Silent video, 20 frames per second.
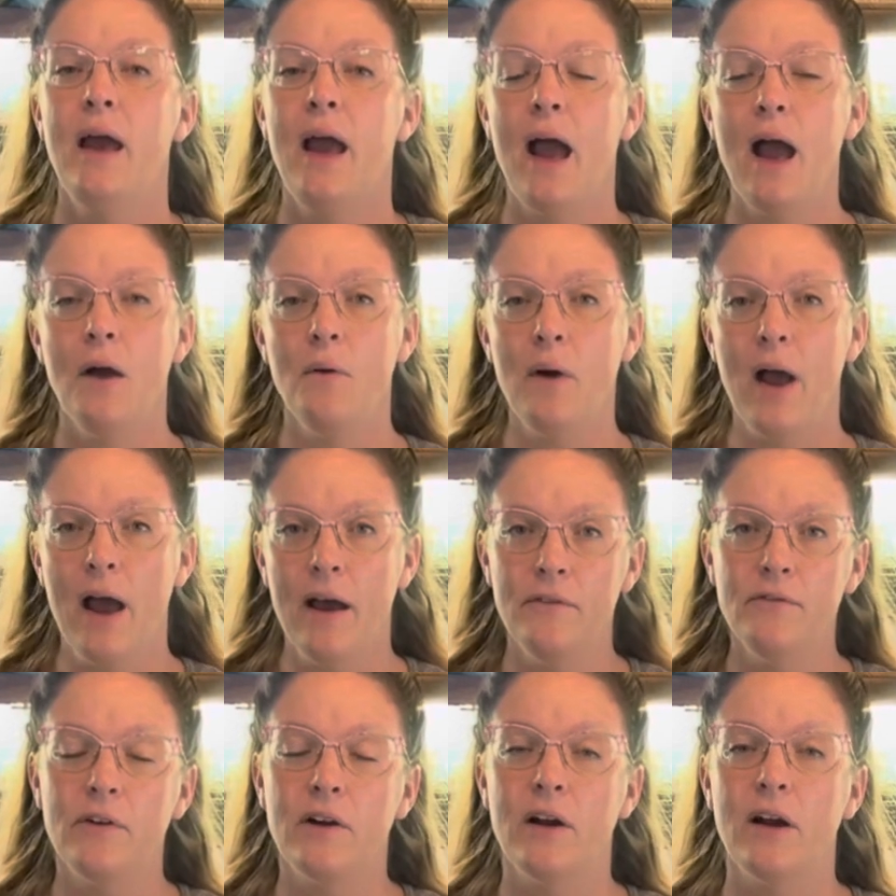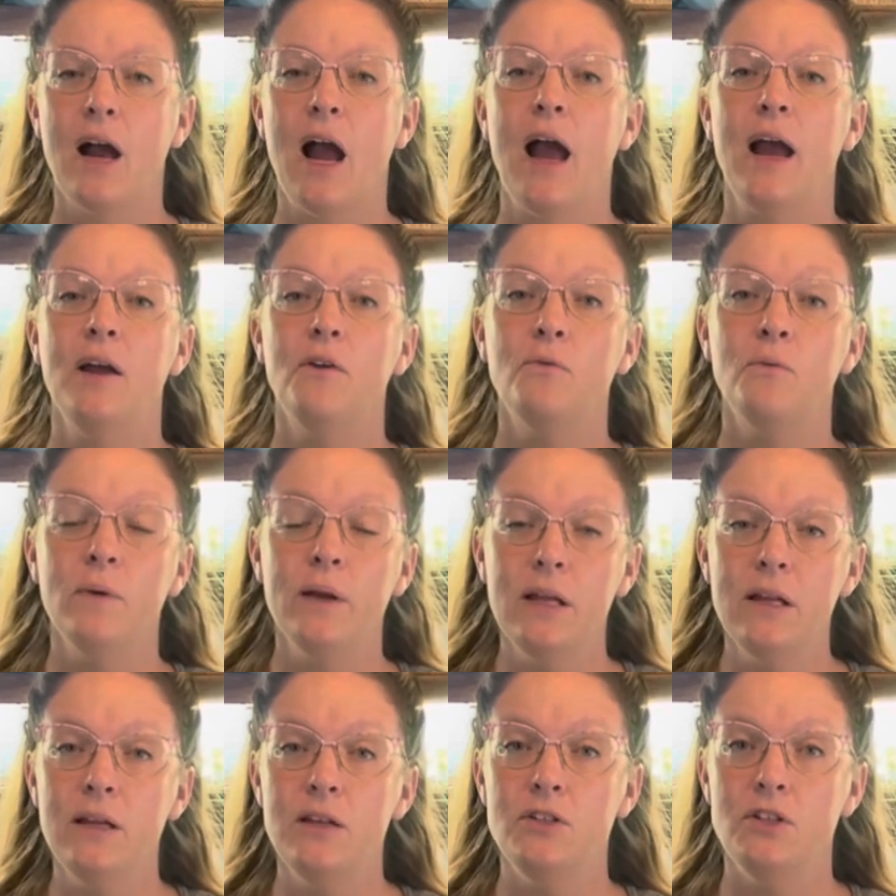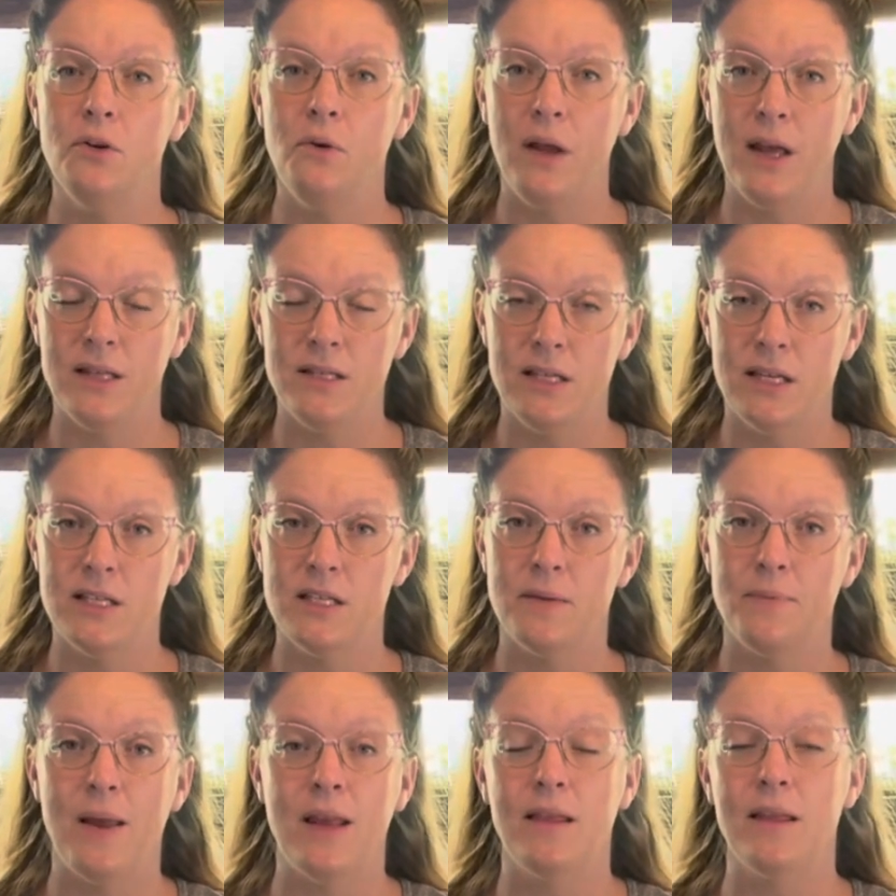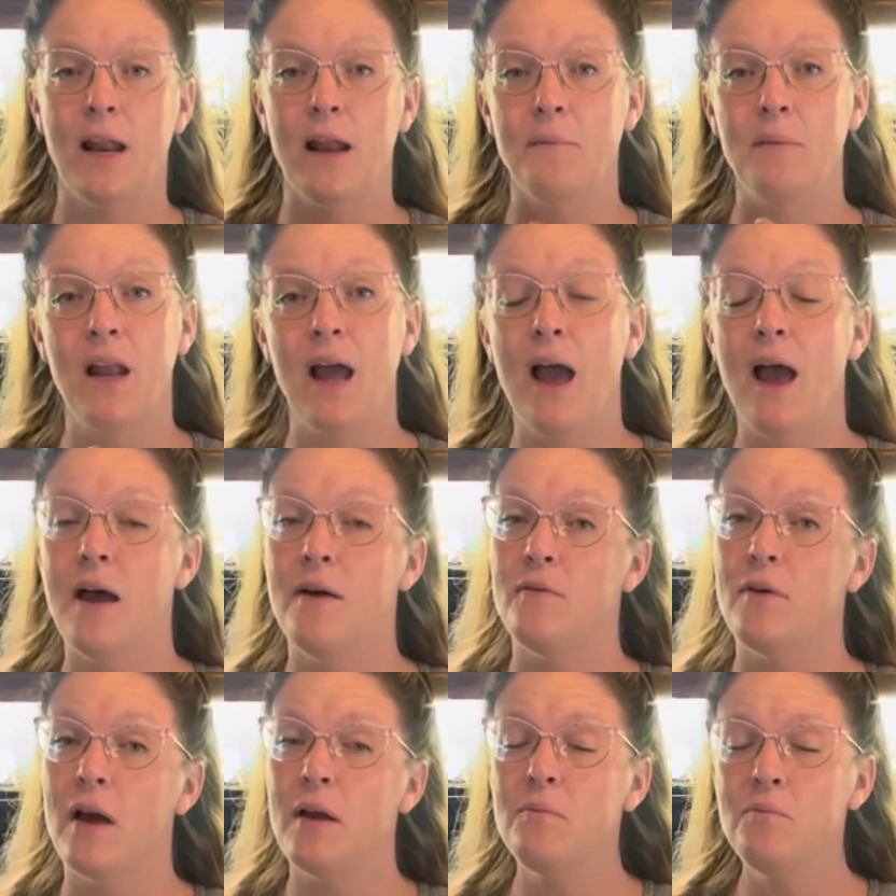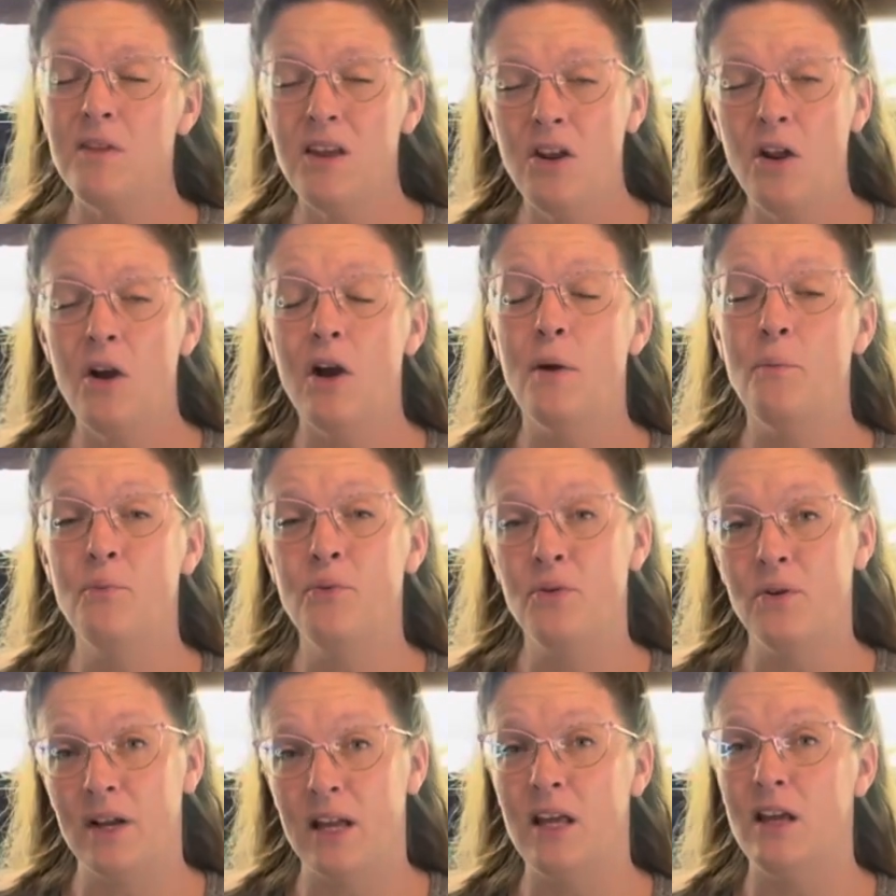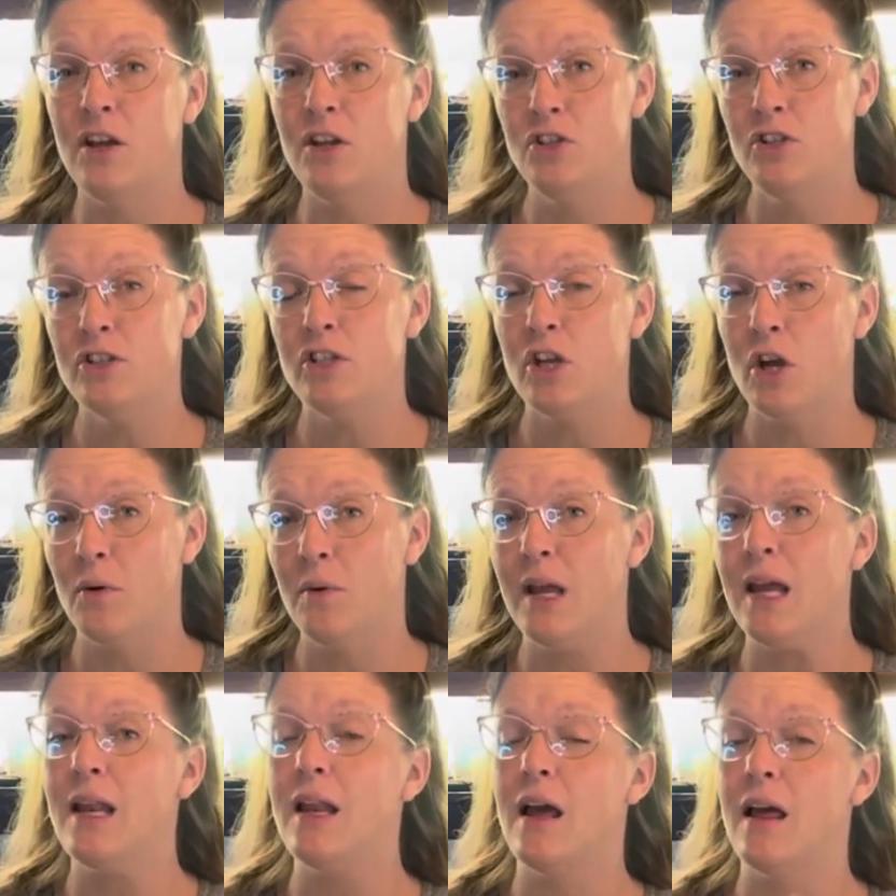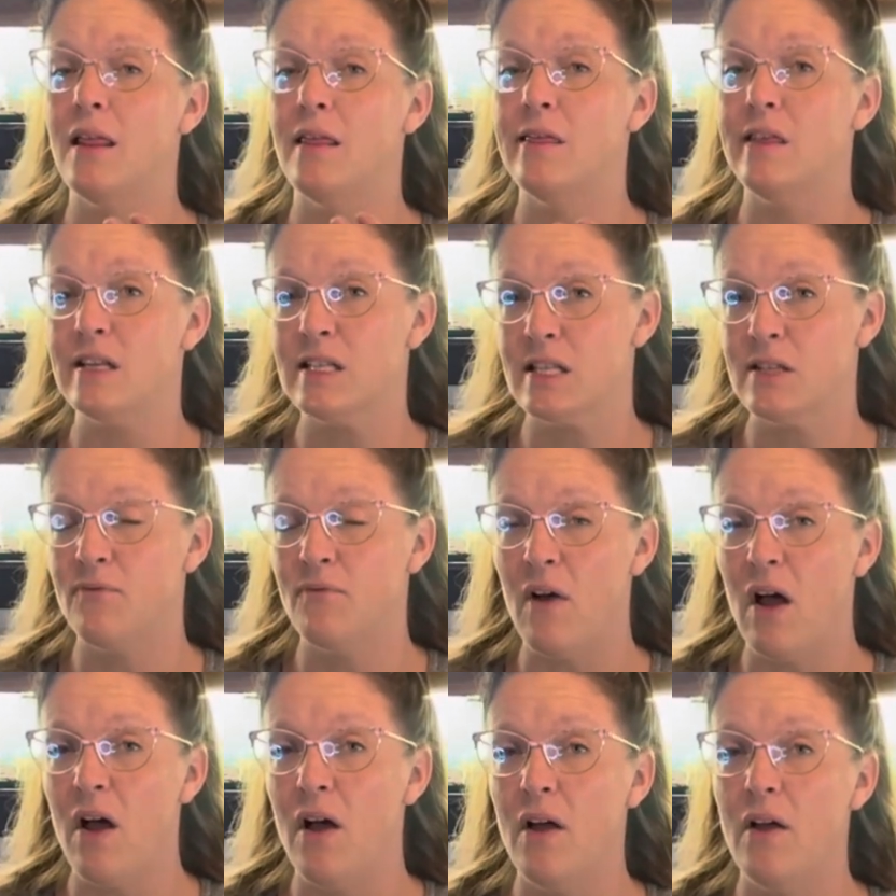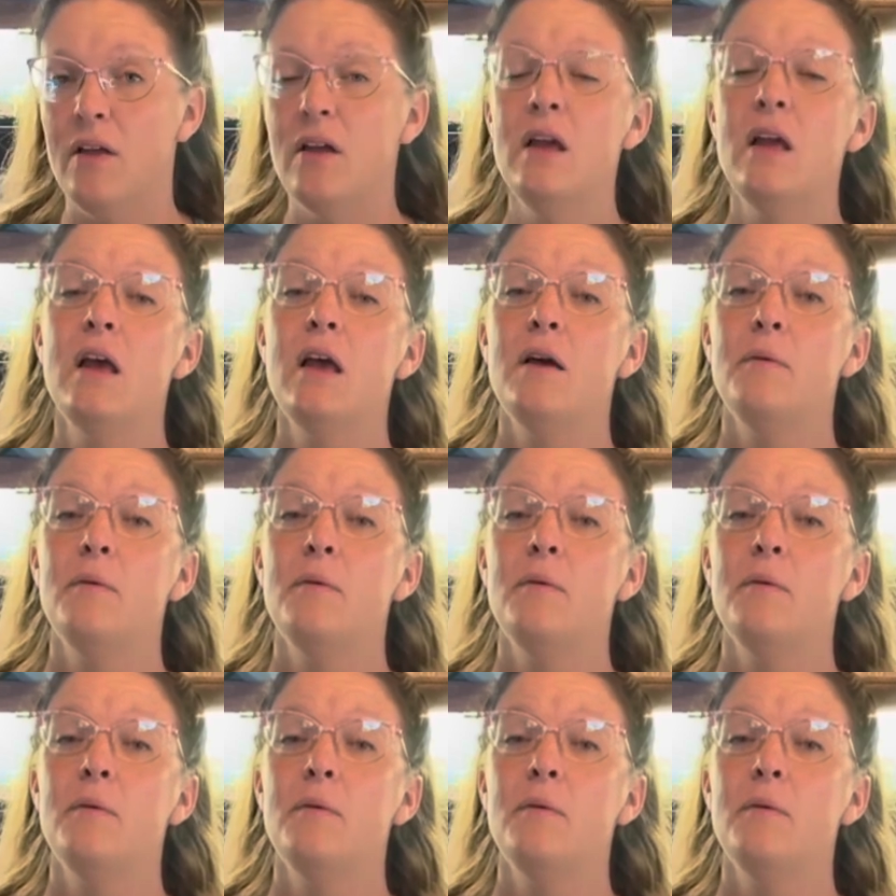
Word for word: However, I really do anticipate that I'm going to have, a pretty good showing this fall.